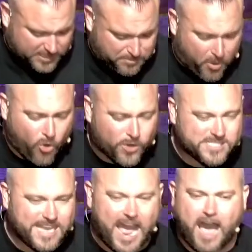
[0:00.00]
that
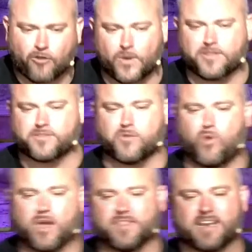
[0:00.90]
pours out rather
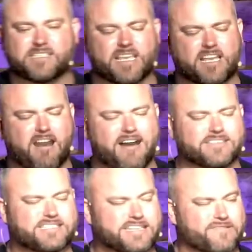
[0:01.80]
than one that is a
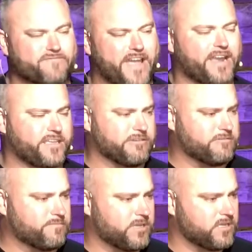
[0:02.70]
constant
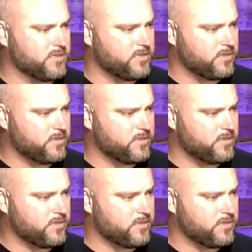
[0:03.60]
vacuum.